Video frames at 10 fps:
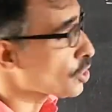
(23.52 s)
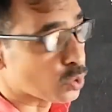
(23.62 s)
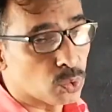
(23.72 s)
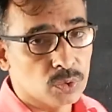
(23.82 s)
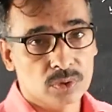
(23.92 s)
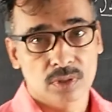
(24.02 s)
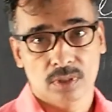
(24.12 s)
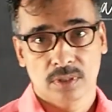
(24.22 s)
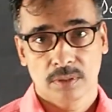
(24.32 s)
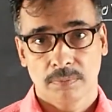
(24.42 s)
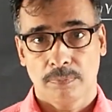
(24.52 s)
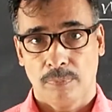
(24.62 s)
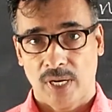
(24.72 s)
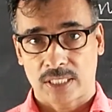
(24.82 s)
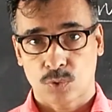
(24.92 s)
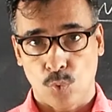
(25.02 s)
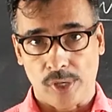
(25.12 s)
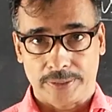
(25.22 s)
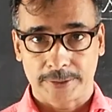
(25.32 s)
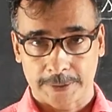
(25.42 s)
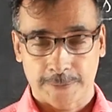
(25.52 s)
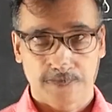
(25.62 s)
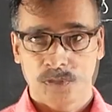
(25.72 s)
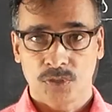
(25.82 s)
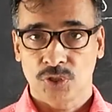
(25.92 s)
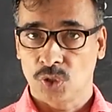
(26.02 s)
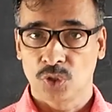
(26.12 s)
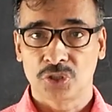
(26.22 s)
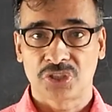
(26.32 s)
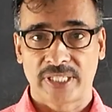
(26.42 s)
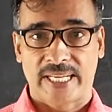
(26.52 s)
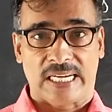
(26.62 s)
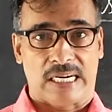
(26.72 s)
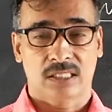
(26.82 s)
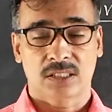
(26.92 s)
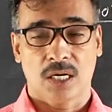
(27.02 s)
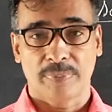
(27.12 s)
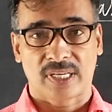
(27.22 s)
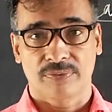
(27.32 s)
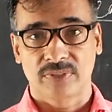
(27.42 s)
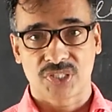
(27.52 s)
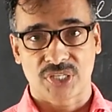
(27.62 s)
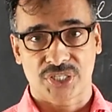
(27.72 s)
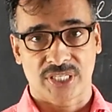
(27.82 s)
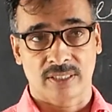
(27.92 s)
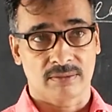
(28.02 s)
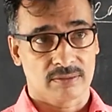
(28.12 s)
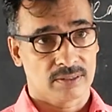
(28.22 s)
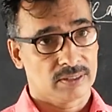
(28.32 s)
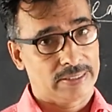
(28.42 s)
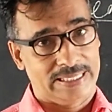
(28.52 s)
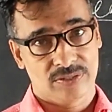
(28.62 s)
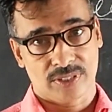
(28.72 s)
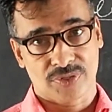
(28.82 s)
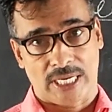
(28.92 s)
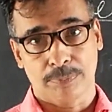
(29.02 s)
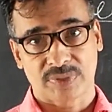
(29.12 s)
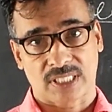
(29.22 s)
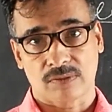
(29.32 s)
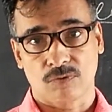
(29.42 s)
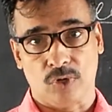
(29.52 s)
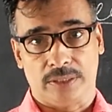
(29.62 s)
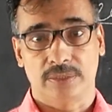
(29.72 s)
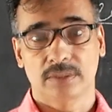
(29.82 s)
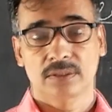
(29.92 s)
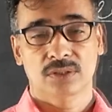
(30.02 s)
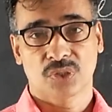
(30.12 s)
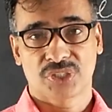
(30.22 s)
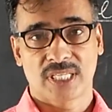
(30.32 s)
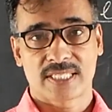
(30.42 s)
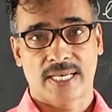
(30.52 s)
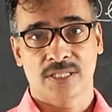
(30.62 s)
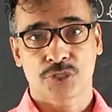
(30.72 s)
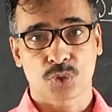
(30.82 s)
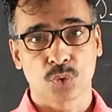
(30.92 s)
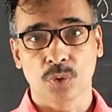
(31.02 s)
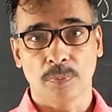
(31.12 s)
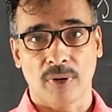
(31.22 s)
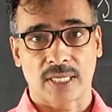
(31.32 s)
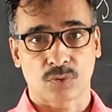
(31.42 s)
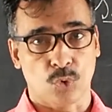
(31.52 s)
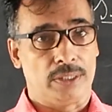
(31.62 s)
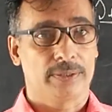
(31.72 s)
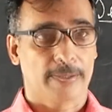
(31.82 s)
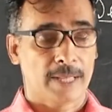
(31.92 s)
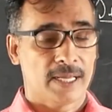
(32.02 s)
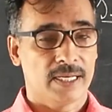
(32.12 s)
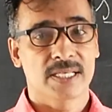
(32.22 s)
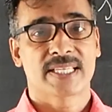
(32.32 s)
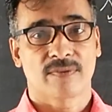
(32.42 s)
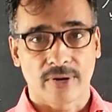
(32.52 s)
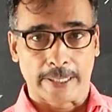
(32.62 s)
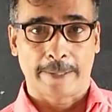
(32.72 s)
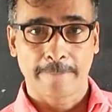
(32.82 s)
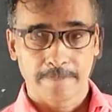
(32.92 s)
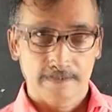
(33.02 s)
2 Part 1. So today our topic of discussion is a Chapter 1, Social Science 2 Part 1, Lesson 1.